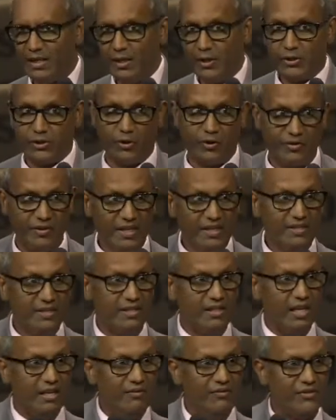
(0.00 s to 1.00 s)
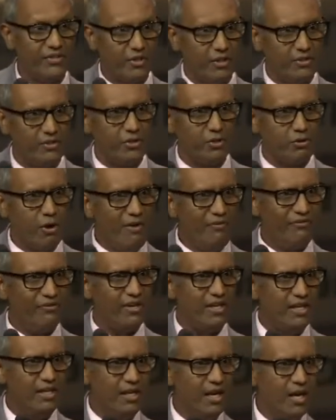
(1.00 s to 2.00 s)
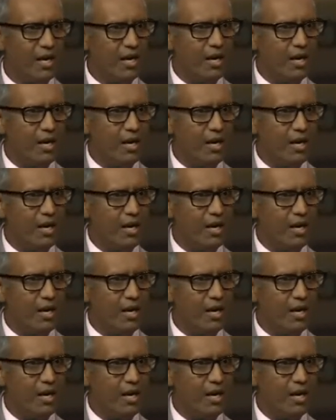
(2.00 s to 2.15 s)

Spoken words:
So this gives us roughly